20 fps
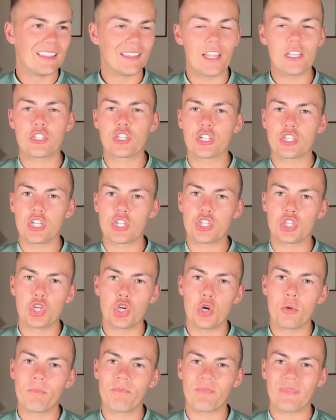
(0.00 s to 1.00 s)
let's just
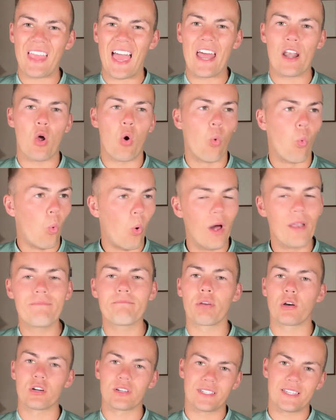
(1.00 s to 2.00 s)
assume that
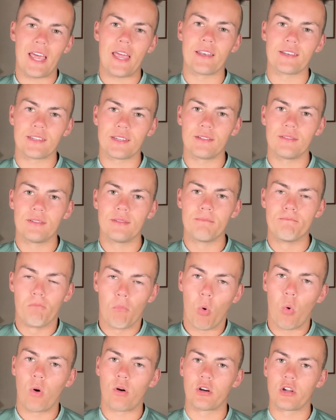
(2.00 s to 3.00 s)
1%
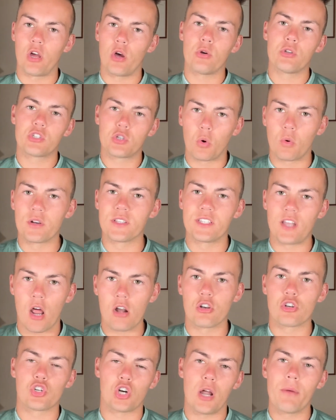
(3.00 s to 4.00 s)
more goes towards
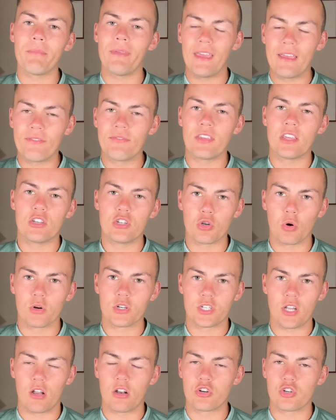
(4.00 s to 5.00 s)
Donald Trump if he
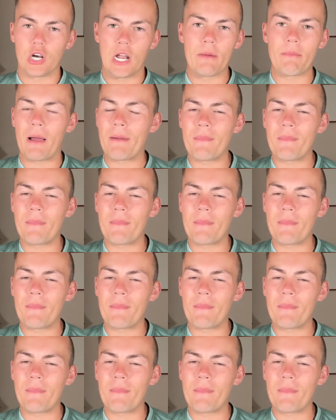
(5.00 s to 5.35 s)
endorsed Donald Trump.